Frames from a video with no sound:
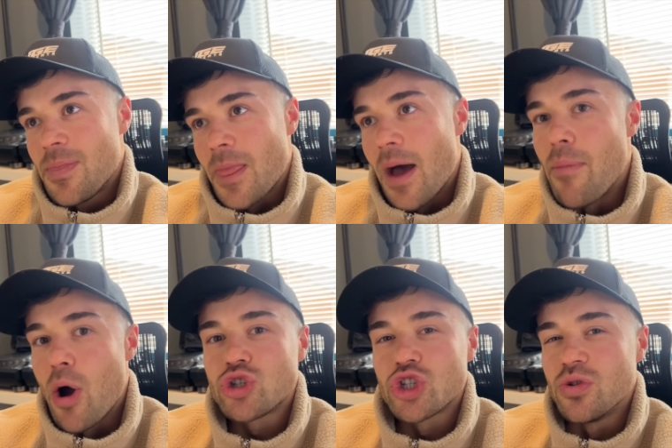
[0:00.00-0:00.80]

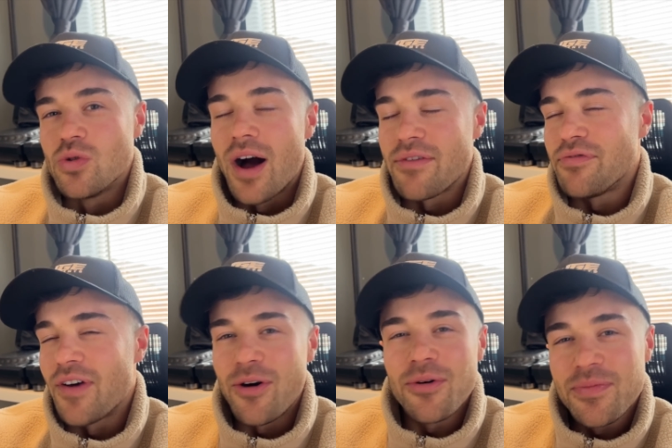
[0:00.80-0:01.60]
emotional i
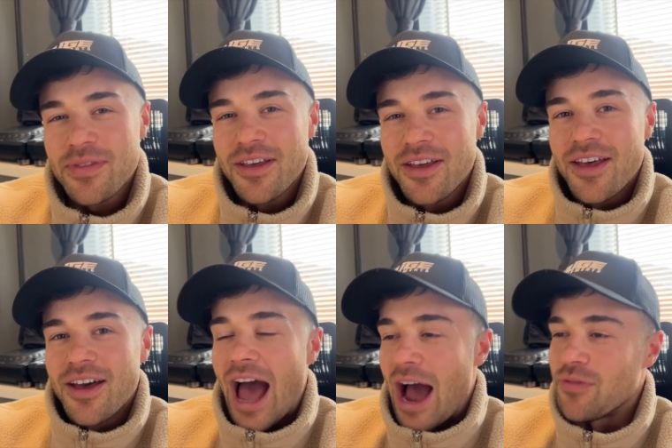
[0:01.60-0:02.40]
felt
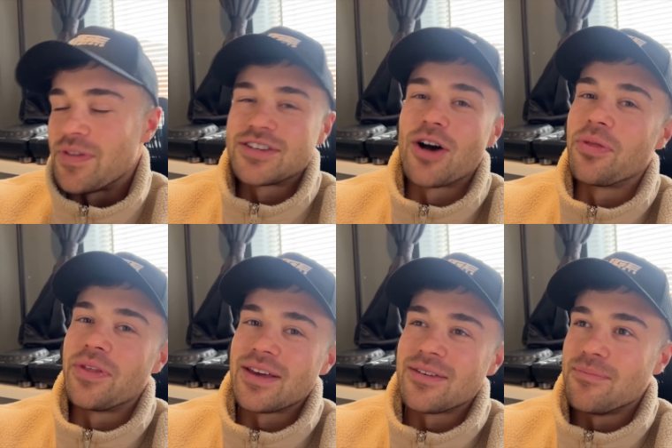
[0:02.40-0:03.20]
out of this whole
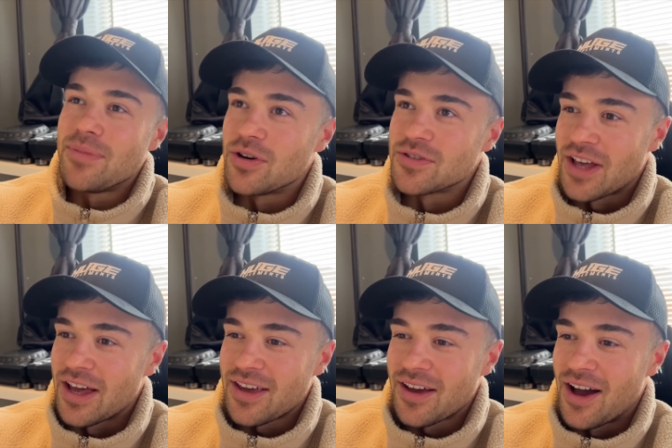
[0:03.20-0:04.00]
thing because
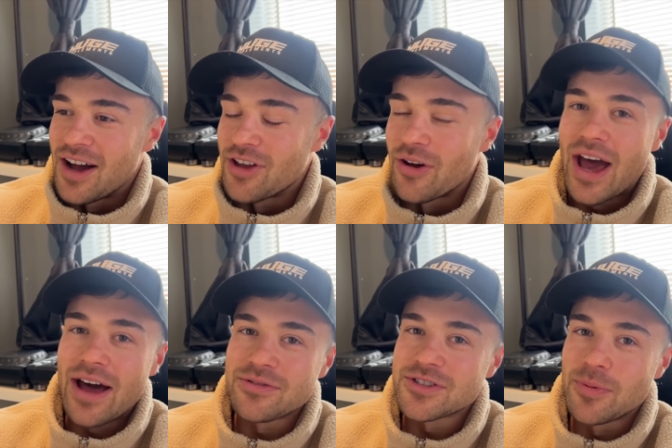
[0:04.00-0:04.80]
like I don't know how
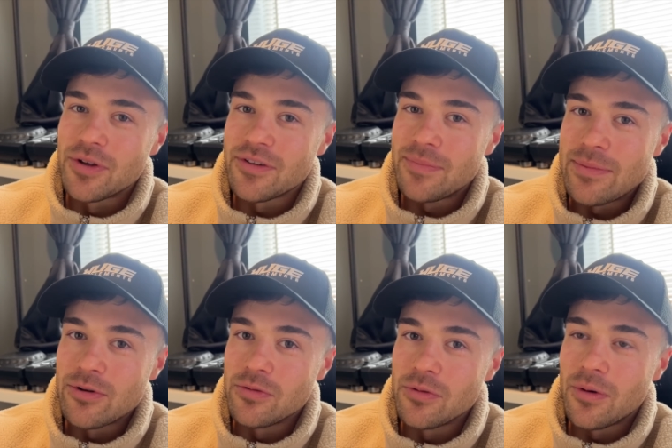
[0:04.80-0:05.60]
to respond to
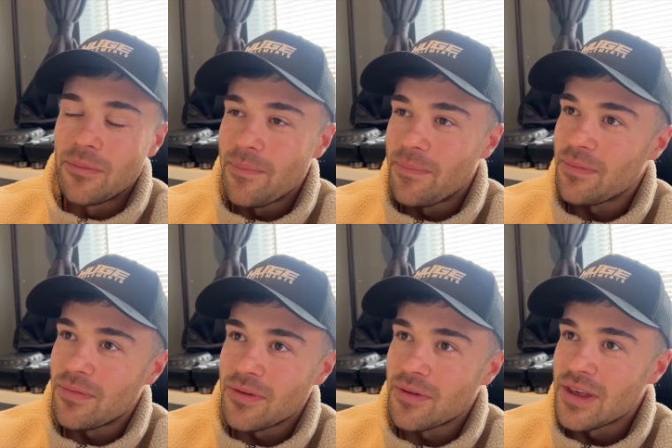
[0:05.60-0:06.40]
people
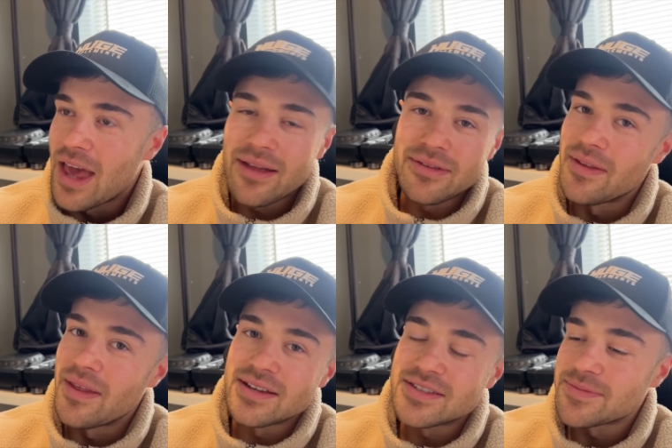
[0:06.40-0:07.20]
yeah, to
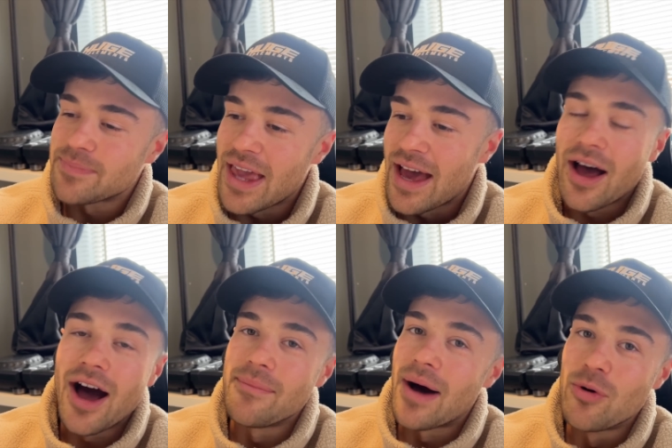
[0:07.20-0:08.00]
this. But yeah,
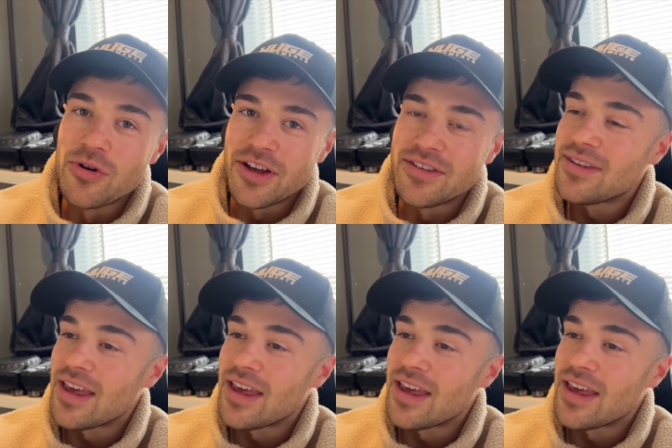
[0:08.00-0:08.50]
I'm I'm all good.